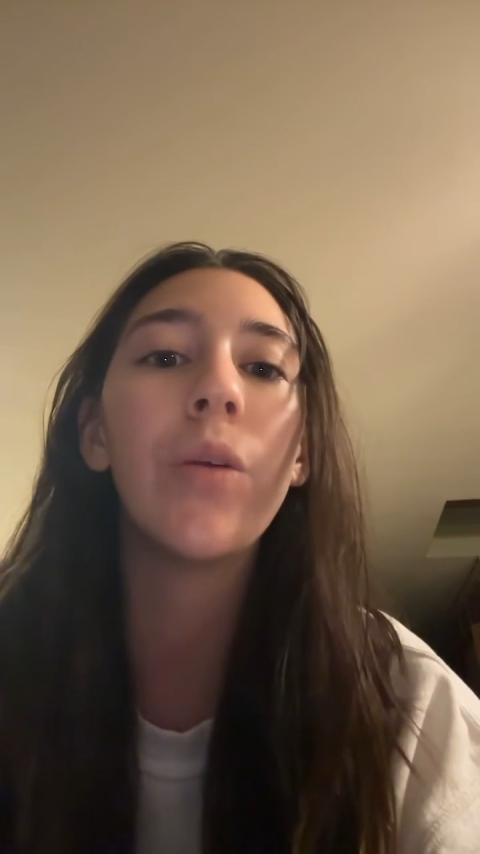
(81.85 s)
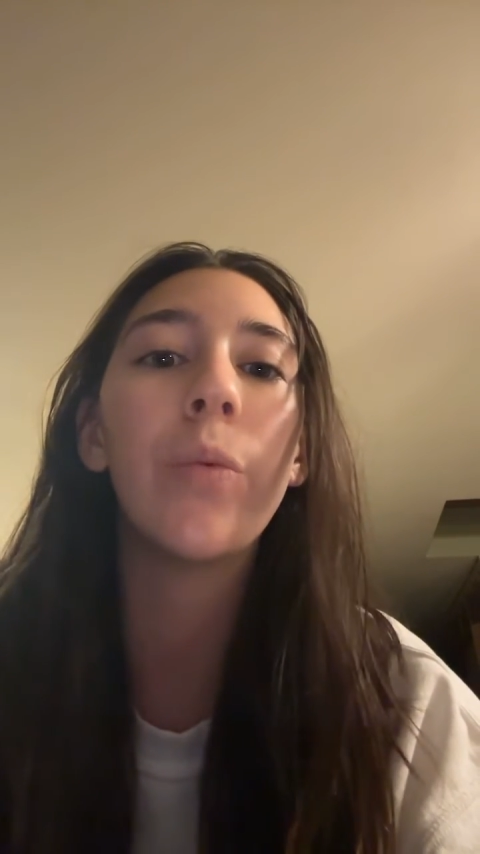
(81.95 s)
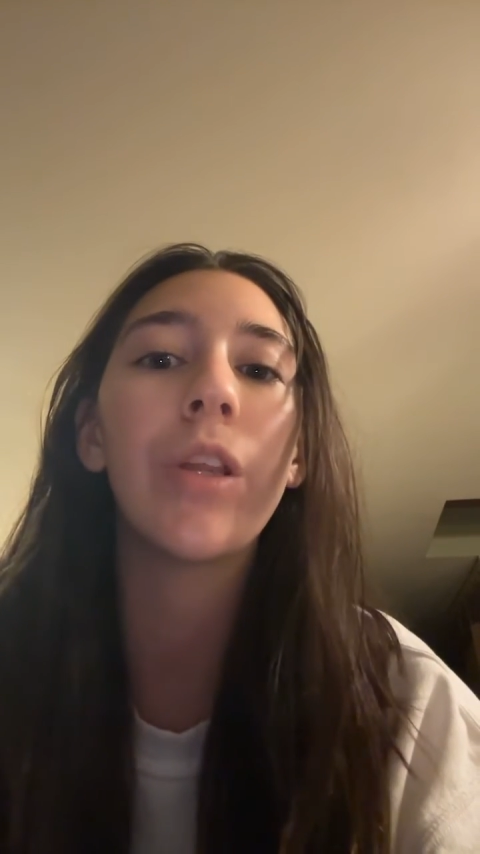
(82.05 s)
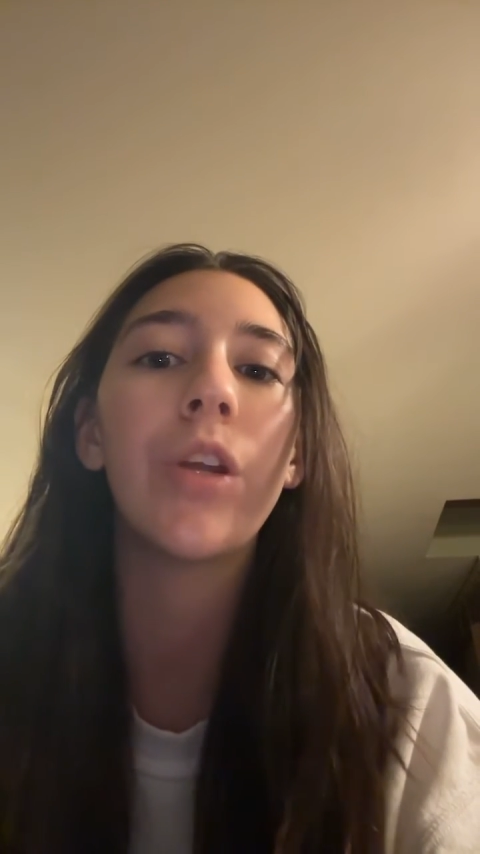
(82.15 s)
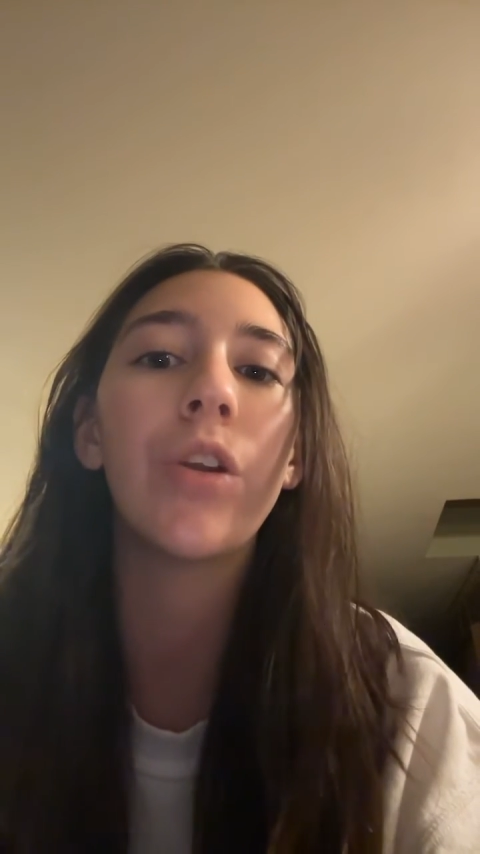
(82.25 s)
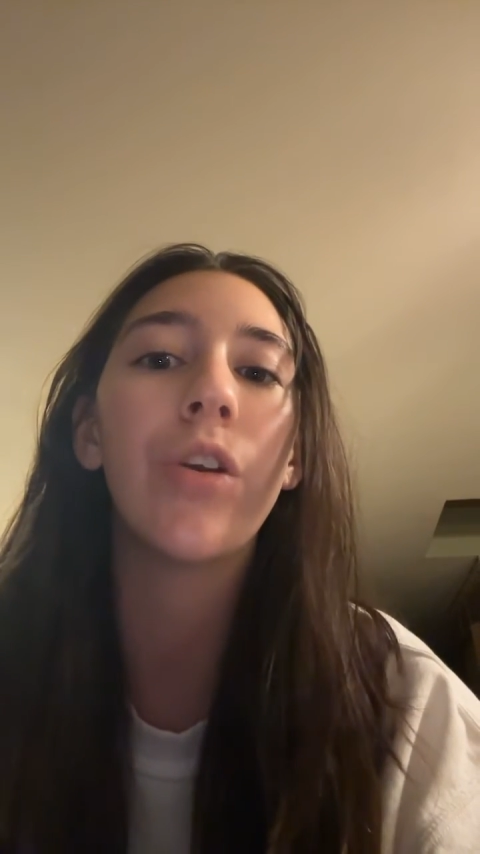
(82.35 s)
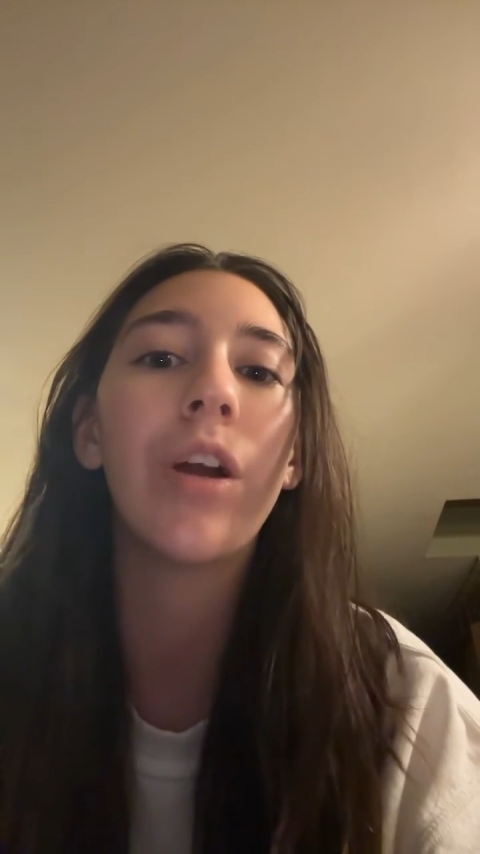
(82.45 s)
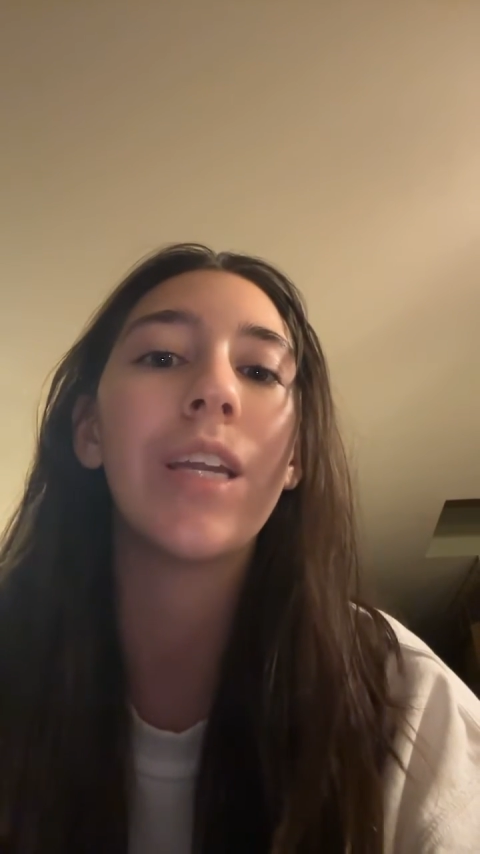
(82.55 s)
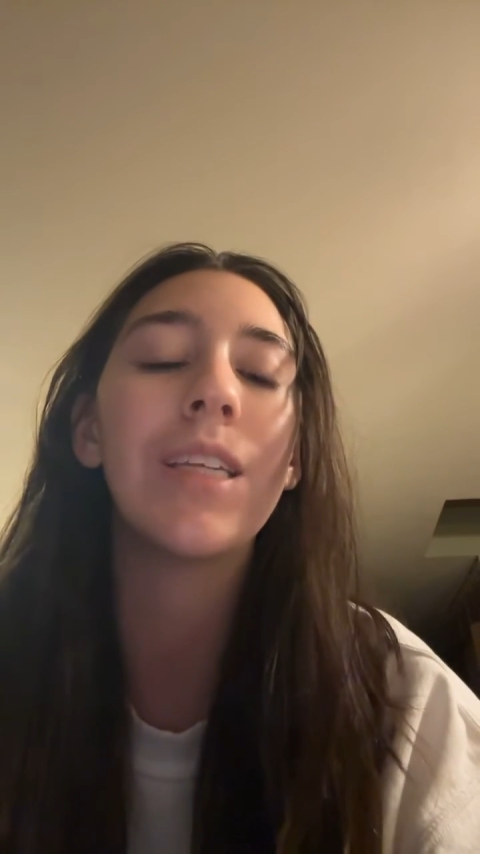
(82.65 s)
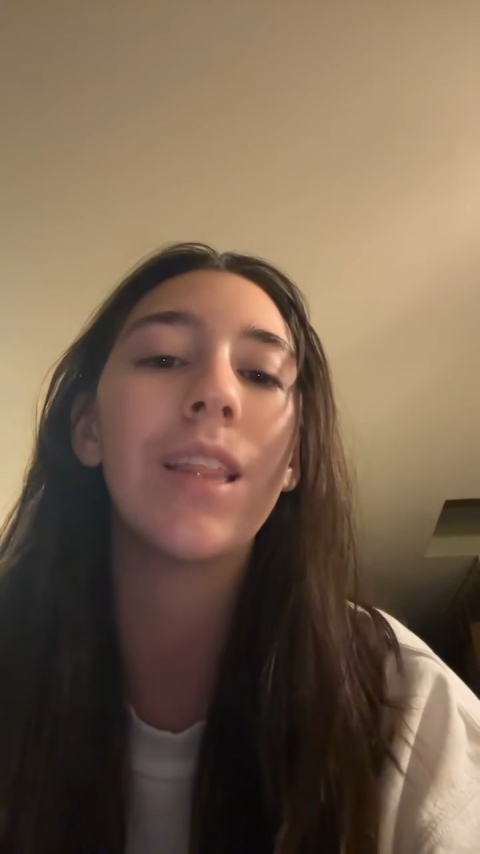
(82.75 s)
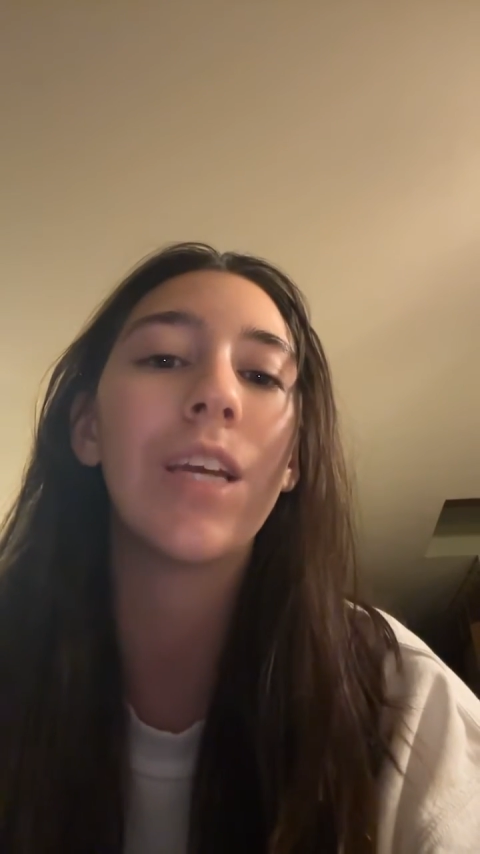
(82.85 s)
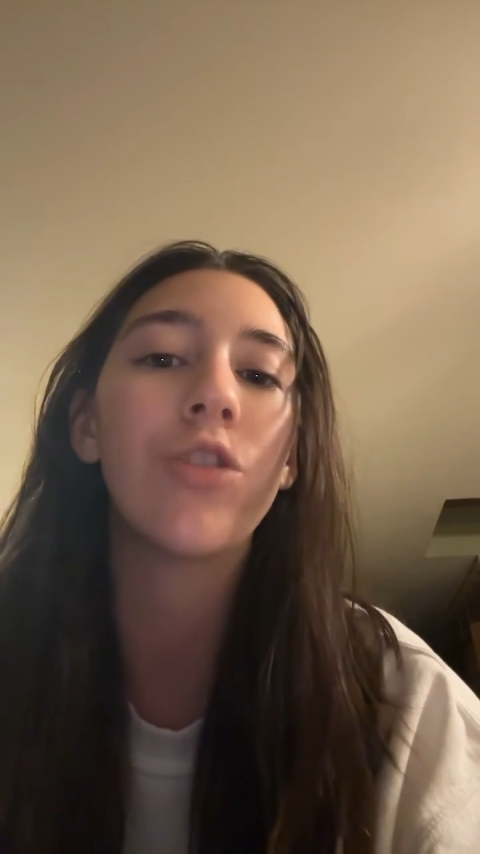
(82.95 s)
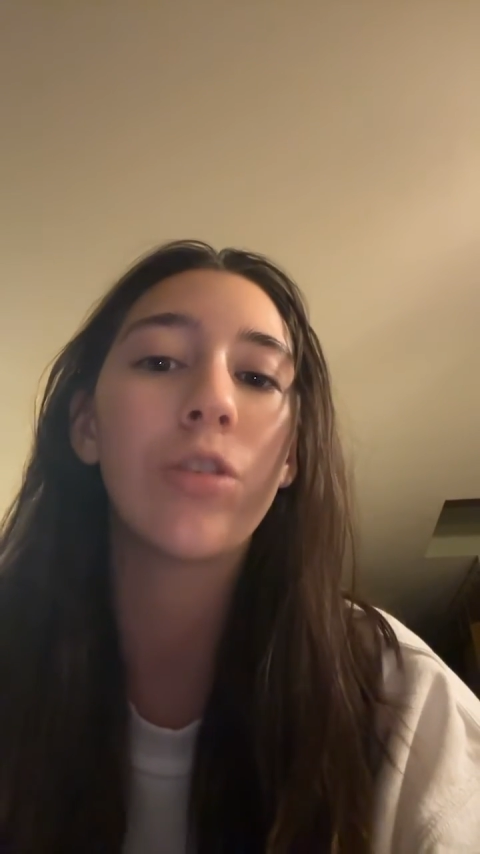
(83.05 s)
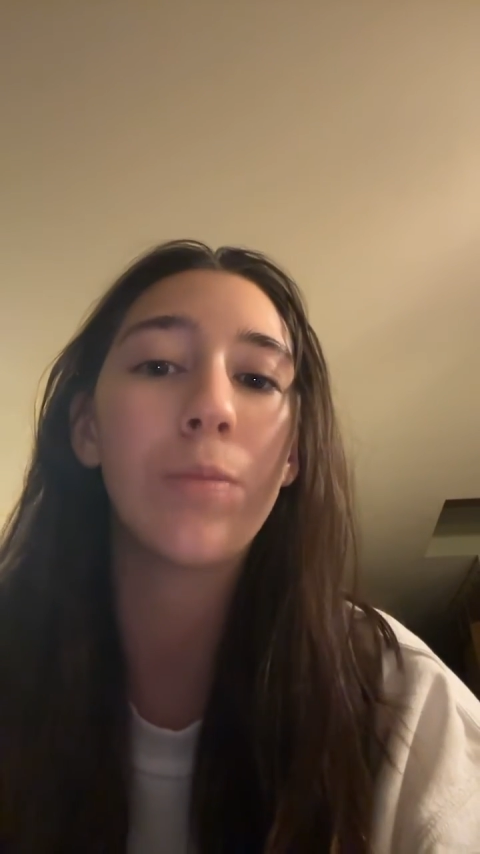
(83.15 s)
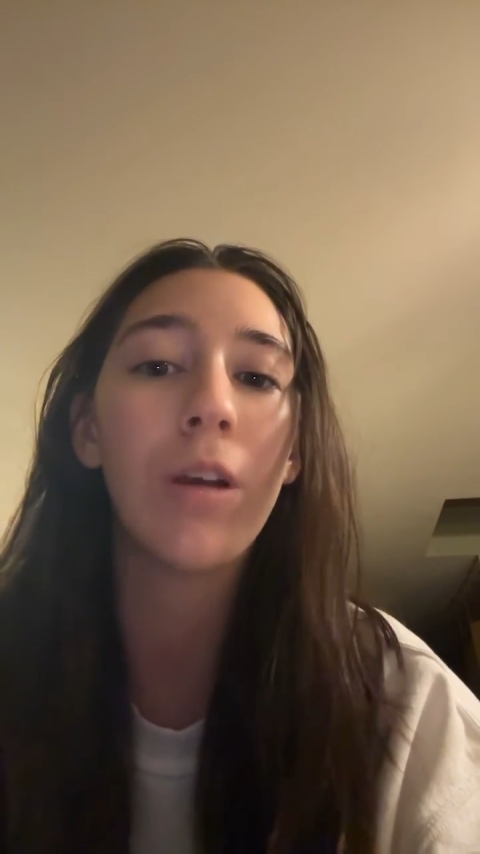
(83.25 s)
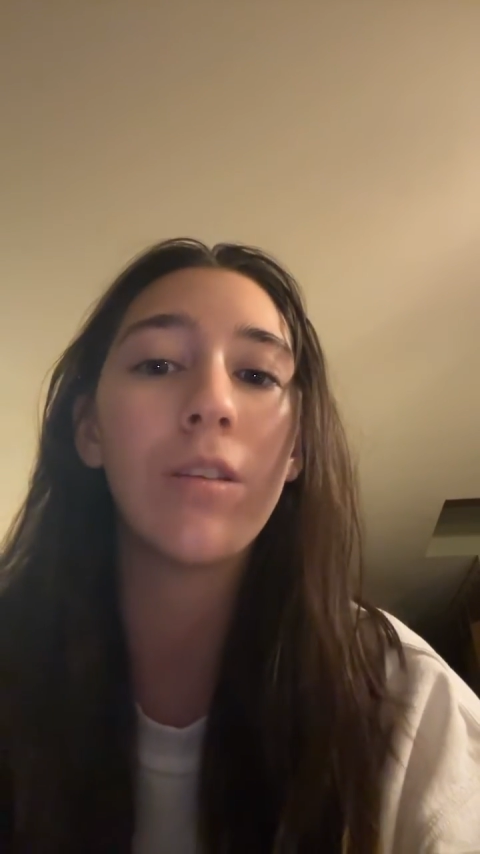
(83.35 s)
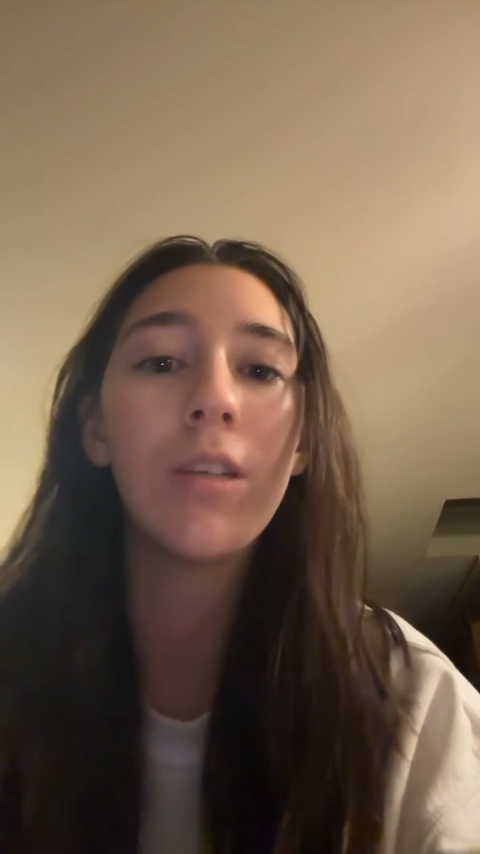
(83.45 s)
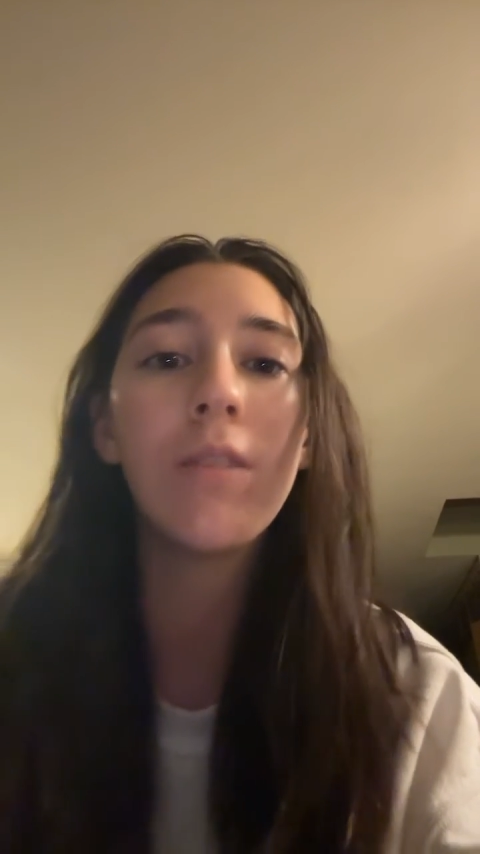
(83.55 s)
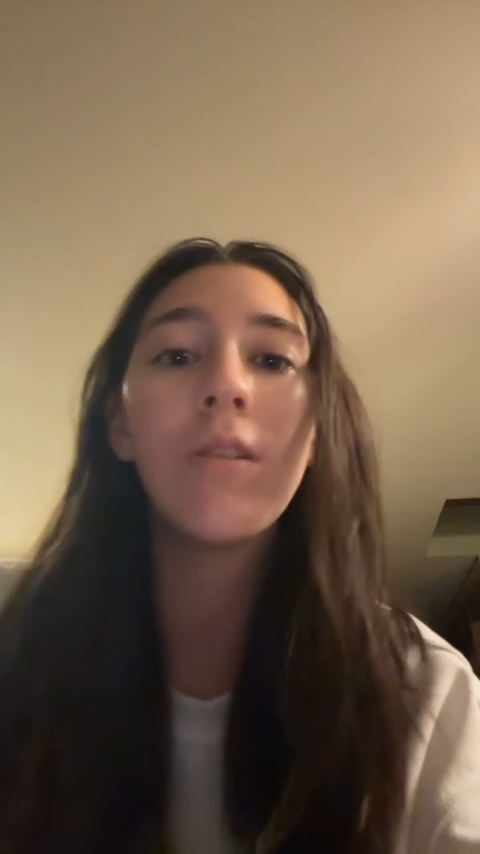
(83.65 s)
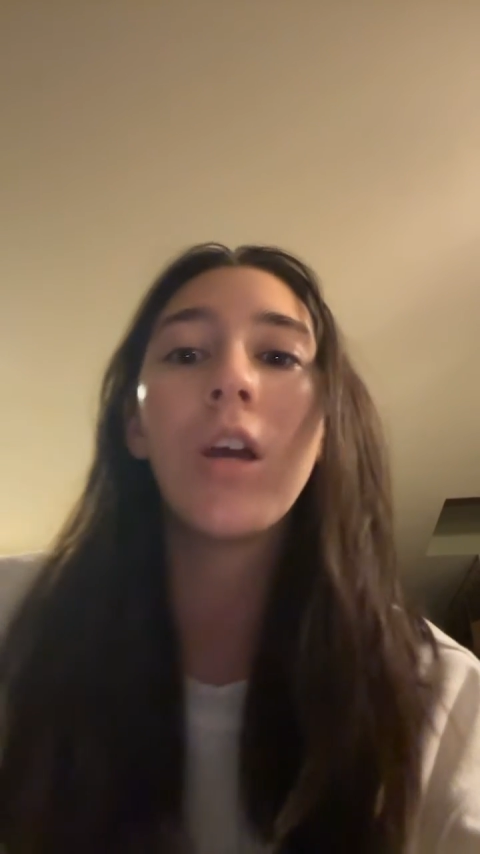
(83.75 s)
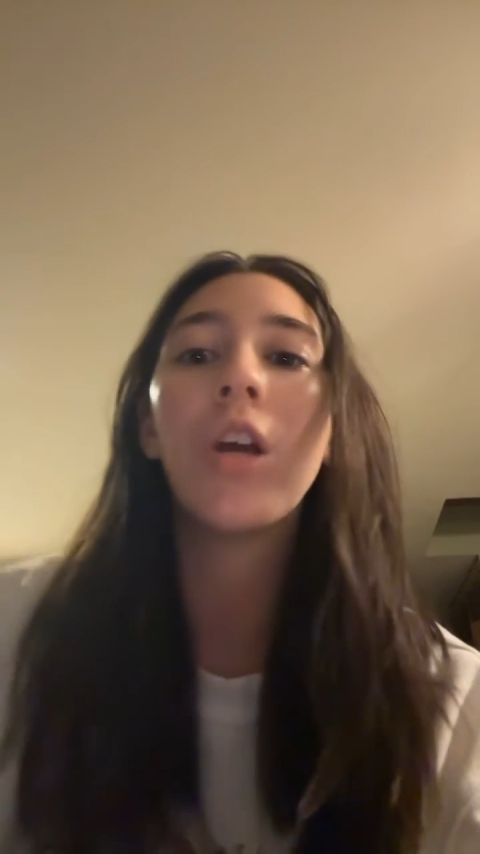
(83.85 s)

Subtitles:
where the neuron is less responsive